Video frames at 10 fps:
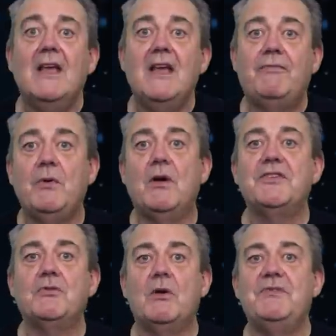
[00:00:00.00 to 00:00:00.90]
If we
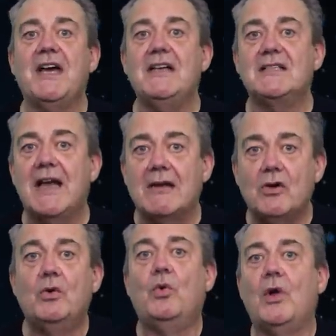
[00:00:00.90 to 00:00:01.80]
want to update our
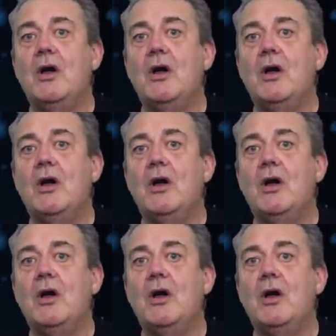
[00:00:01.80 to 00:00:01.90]
cool